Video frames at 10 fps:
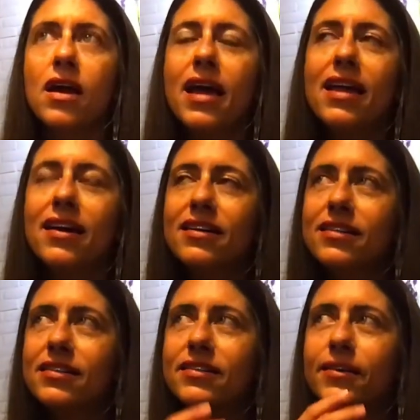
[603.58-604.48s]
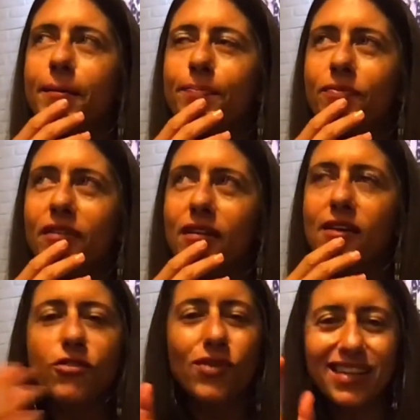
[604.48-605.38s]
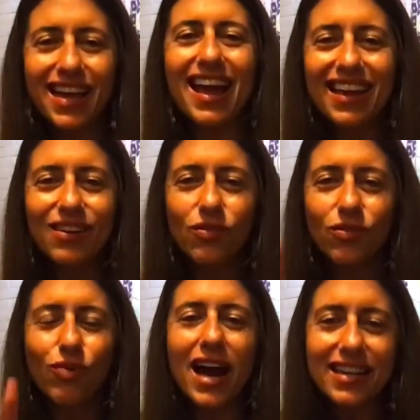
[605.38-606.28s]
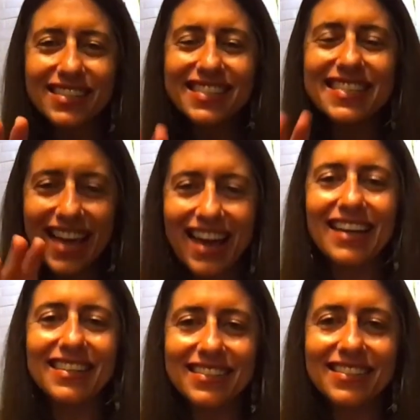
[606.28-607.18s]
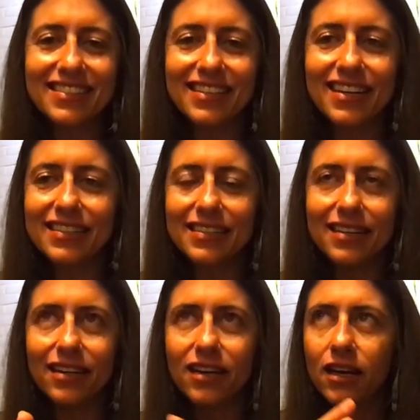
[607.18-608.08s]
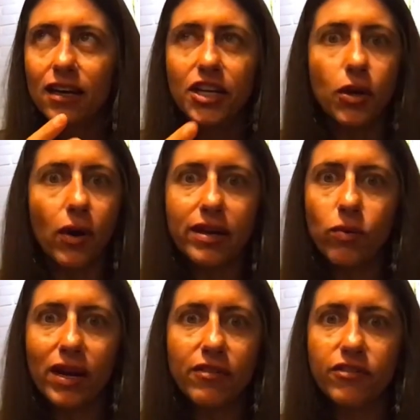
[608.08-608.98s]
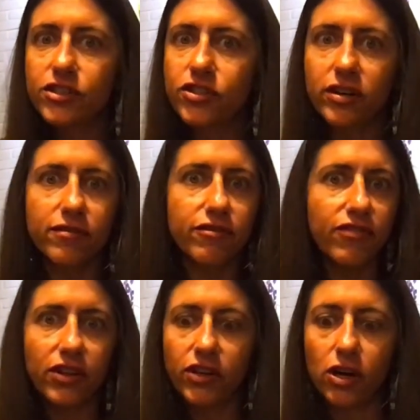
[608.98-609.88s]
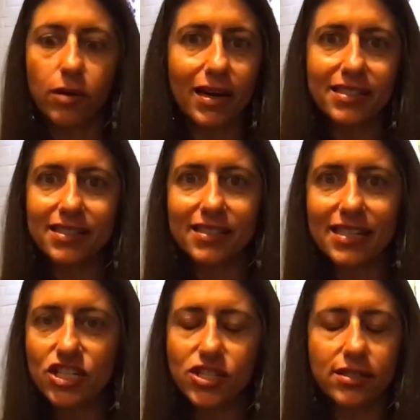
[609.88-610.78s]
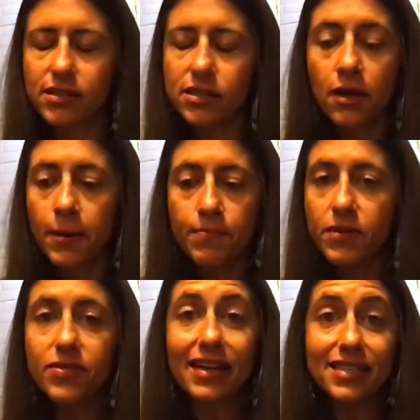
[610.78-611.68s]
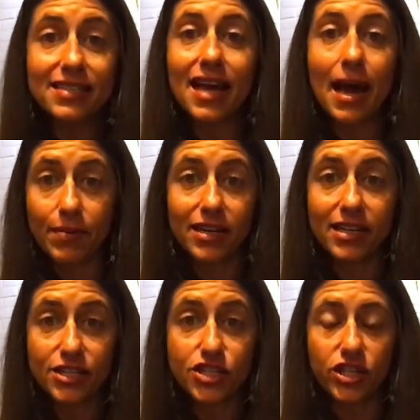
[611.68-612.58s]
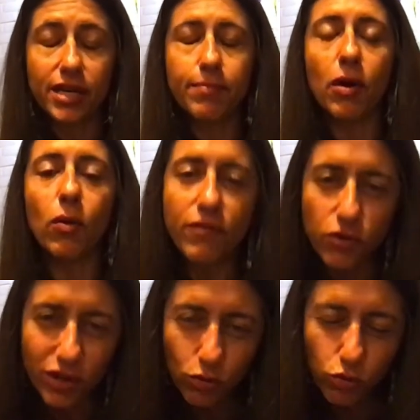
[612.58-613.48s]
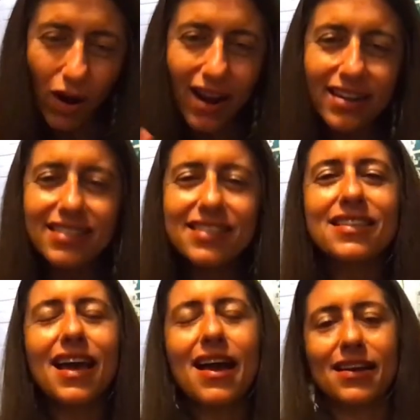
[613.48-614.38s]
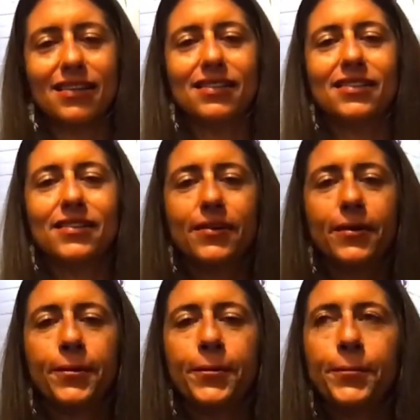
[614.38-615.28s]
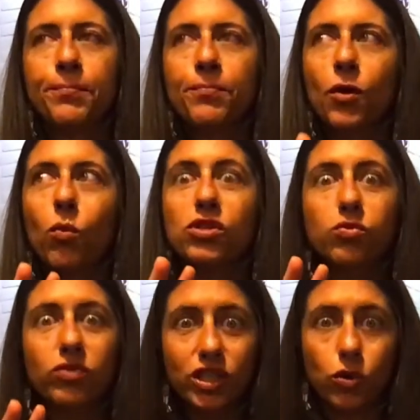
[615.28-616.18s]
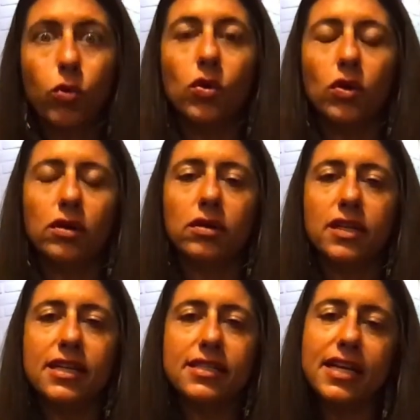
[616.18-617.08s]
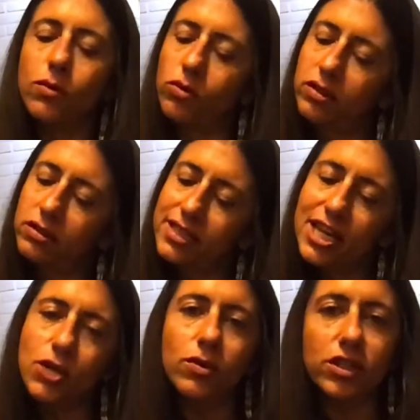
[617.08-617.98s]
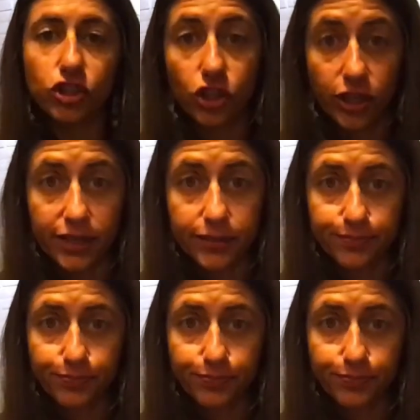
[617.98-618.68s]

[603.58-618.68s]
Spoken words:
And if you can hang right it to the end, and you know, when I first started feeling all my sensations, that didn't happen initially, but if you can ride it to the end, what's really cool is that it will take you on a journey